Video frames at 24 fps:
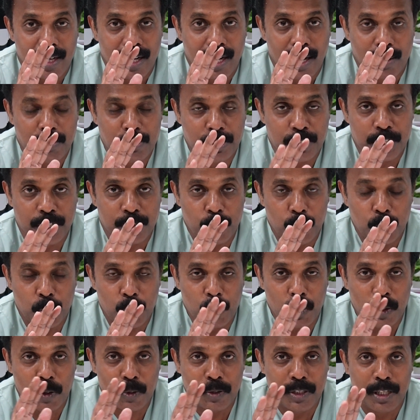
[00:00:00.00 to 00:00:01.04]
to
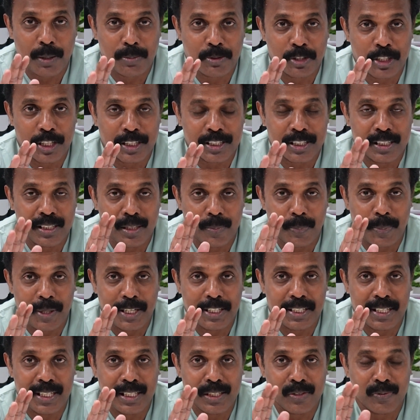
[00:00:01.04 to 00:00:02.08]
rule out the obstruction, the
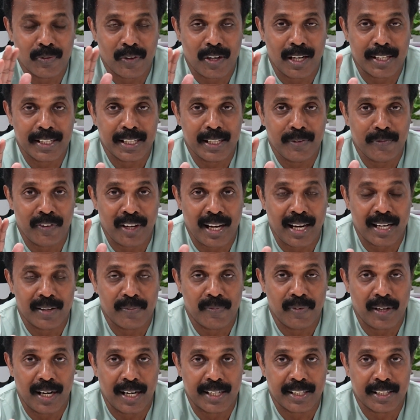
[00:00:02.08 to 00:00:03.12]
patient is flaunting
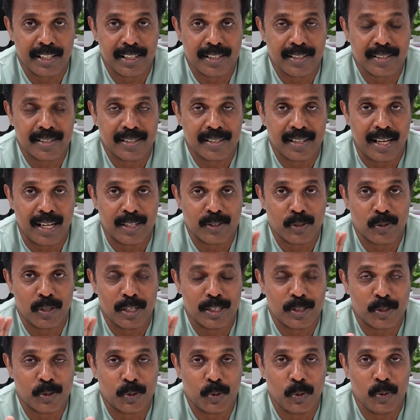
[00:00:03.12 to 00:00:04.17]
flatus as
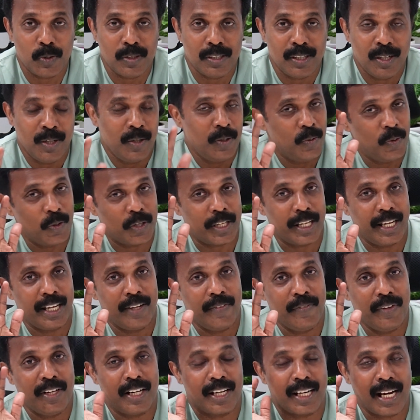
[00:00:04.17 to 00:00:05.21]
well as stool.
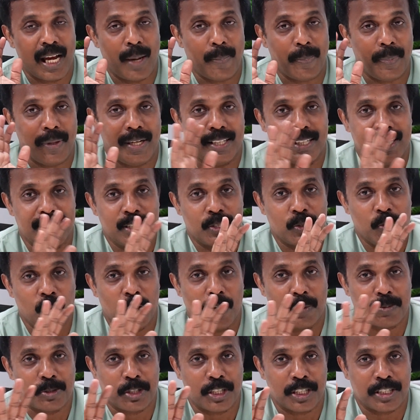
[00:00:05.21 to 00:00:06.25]
Okay, we are happy. There is no
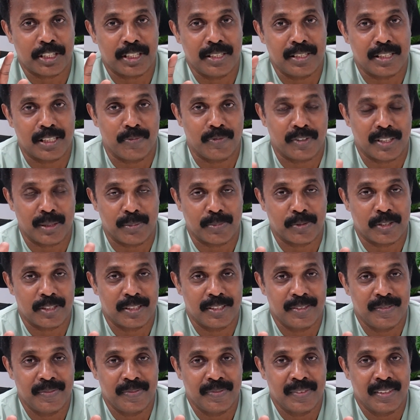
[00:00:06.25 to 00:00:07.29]
obstruction
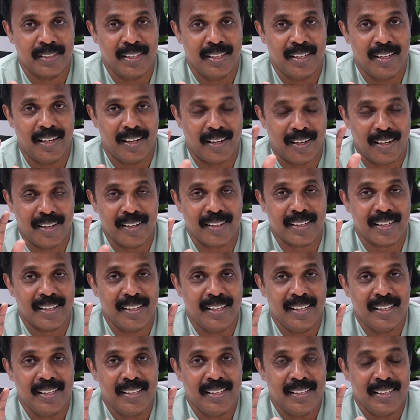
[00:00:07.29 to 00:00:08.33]
symptoms.
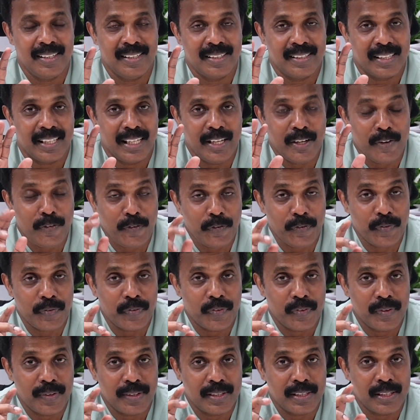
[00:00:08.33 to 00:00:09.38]
Or
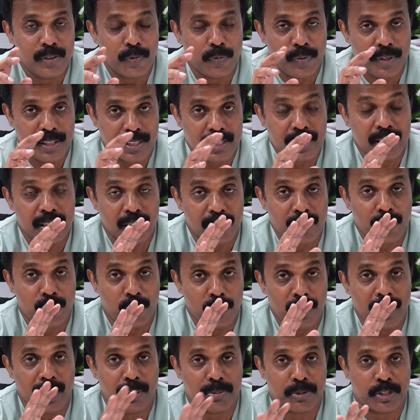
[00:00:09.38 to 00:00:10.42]
if it's not
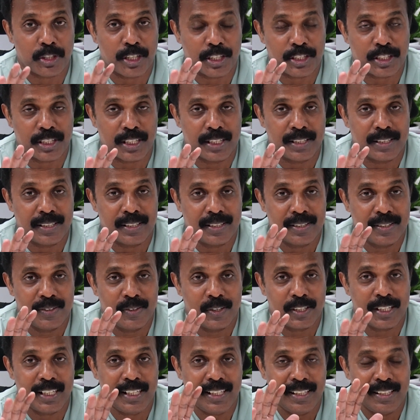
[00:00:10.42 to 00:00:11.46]
full obstruction.
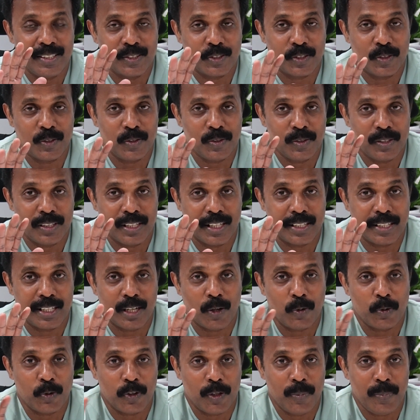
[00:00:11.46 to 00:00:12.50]
Okay, so that
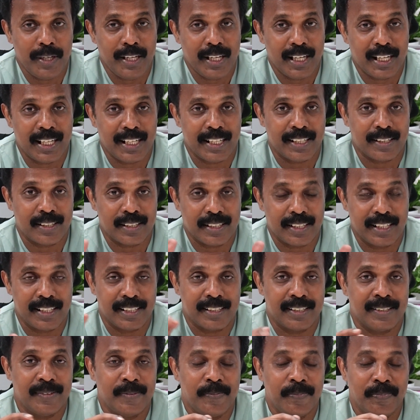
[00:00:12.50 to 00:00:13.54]
doubt will be cleared here.